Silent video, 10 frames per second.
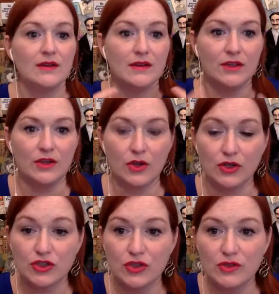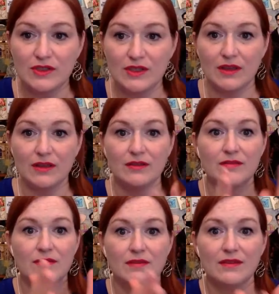you know, you're choosing,
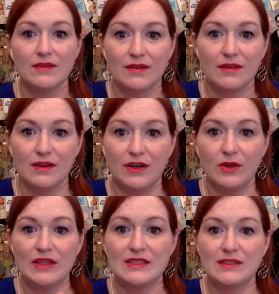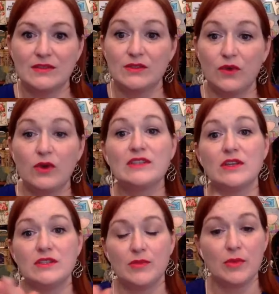you know, let's, let's focus
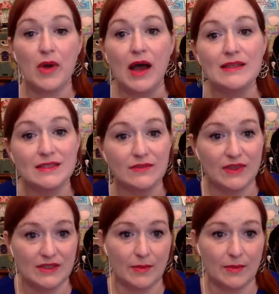on some of the positive things.